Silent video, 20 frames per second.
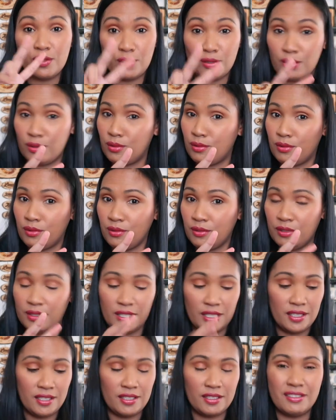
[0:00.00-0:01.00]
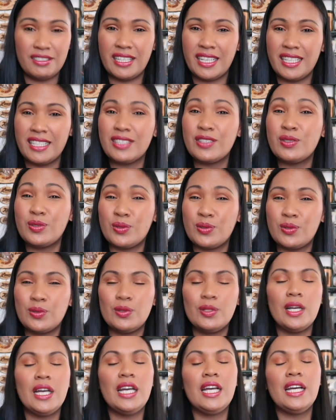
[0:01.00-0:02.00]
2, right, 2,
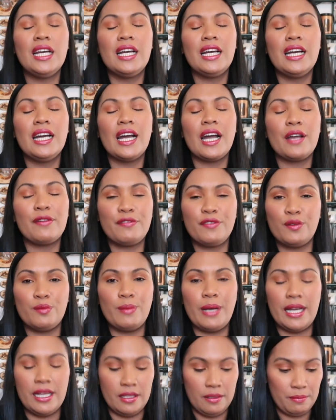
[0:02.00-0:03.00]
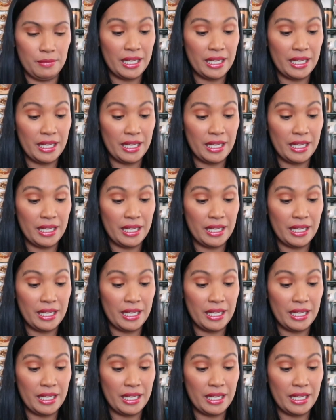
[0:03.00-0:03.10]
I feel bad.